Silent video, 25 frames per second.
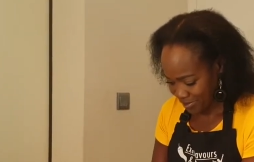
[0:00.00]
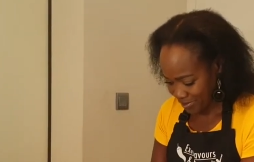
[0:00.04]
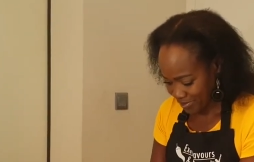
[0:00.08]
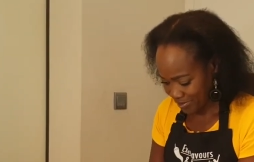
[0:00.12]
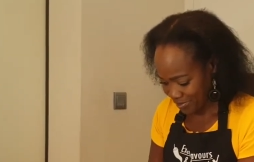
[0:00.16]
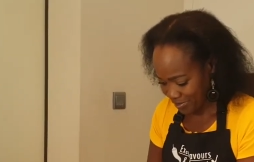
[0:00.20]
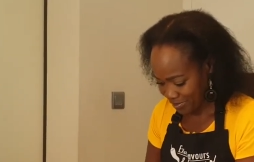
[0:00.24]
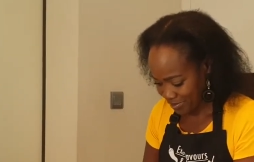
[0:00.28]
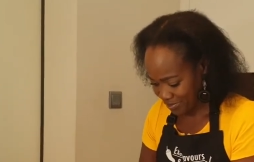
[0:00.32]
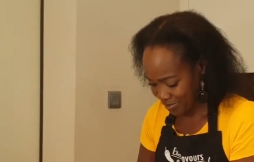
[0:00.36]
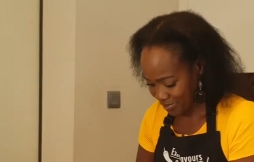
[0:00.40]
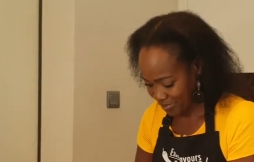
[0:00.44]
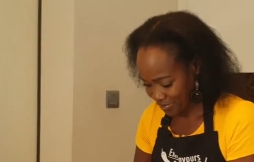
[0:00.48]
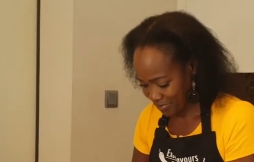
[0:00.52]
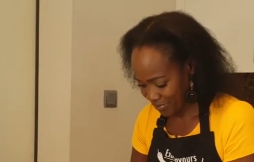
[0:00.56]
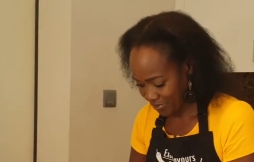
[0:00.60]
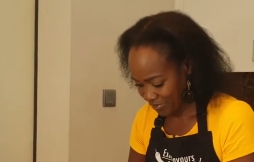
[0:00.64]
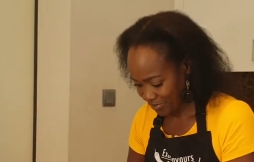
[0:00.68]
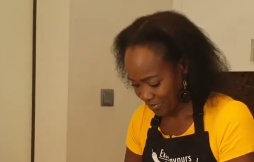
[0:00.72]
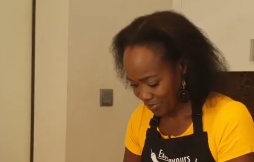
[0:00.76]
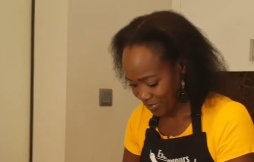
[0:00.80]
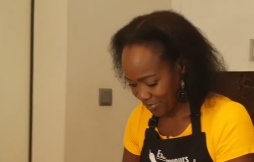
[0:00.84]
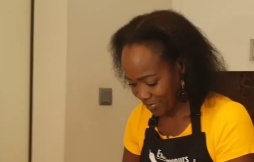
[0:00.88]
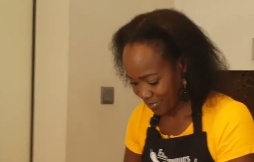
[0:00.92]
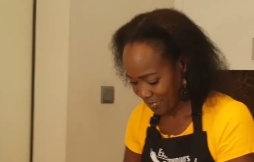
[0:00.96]

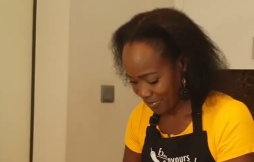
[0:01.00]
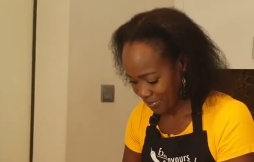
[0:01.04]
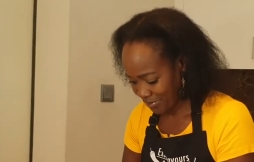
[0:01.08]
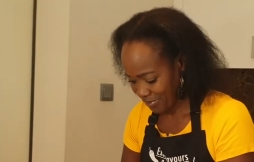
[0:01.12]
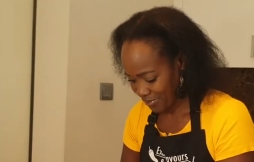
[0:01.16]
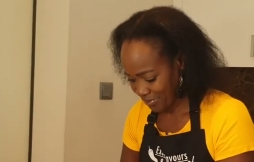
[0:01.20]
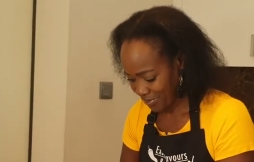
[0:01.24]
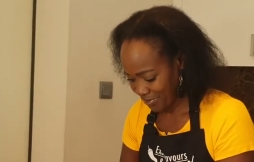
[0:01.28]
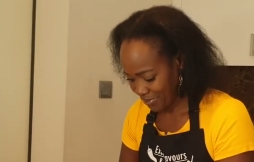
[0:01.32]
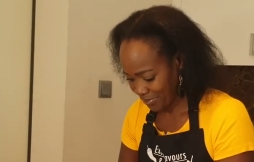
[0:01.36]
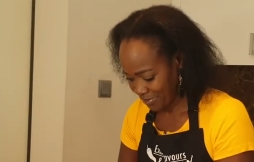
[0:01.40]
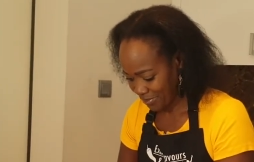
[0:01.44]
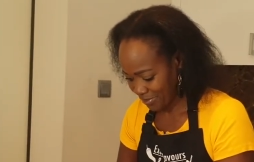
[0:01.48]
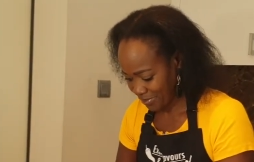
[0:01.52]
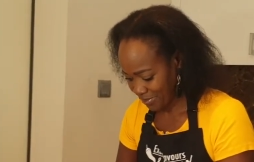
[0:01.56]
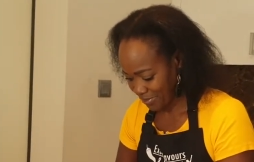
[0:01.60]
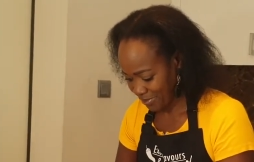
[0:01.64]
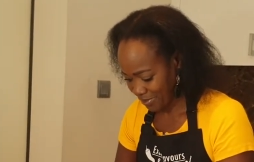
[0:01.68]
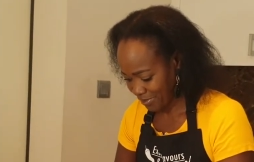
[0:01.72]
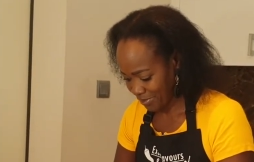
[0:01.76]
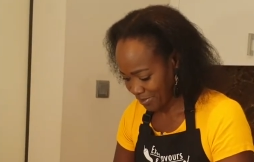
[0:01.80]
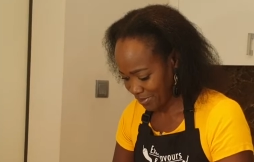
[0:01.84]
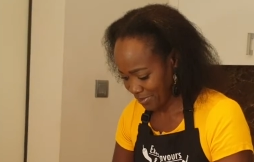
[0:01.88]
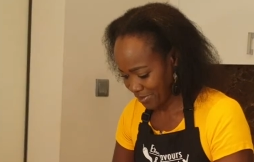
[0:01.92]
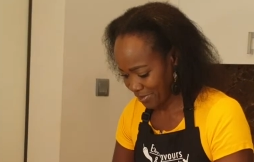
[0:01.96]

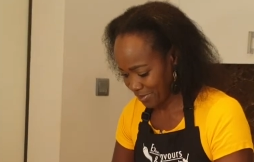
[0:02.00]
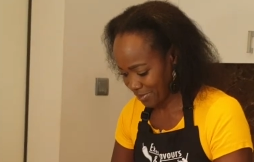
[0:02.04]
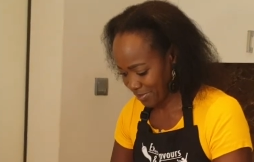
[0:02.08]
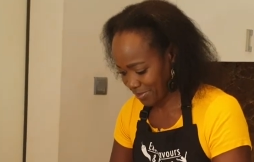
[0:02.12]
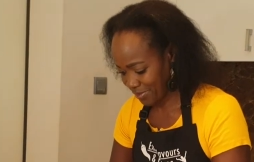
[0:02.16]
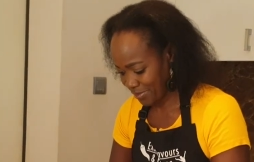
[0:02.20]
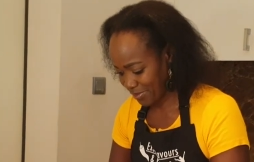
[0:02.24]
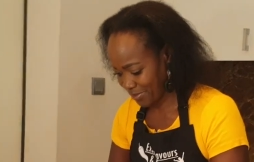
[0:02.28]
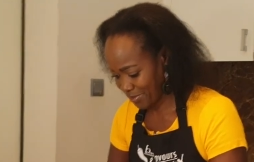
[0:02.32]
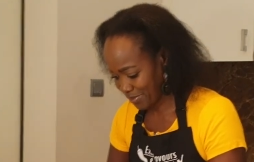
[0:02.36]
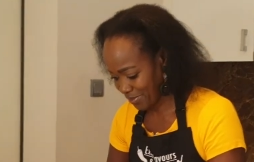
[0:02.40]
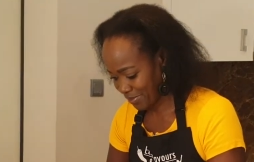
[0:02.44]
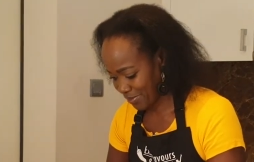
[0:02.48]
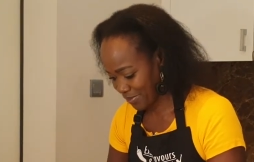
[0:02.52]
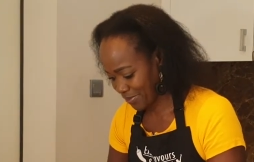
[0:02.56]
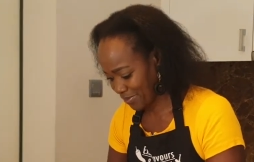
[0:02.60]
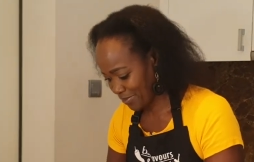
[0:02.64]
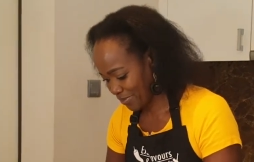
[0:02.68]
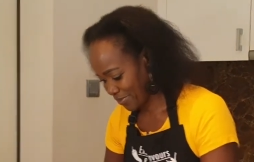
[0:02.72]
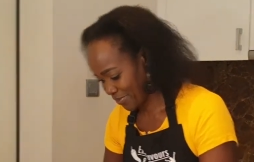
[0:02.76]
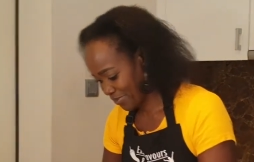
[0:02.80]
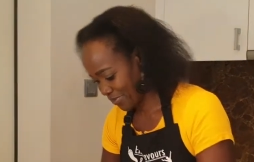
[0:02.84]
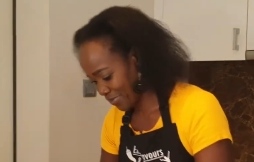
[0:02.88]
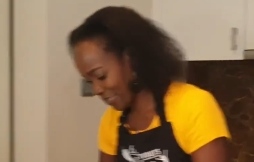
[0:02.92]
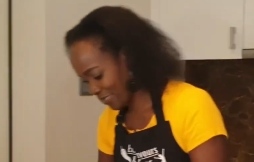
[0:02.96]

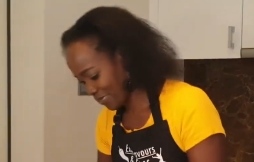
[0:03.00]
Nobody speaks.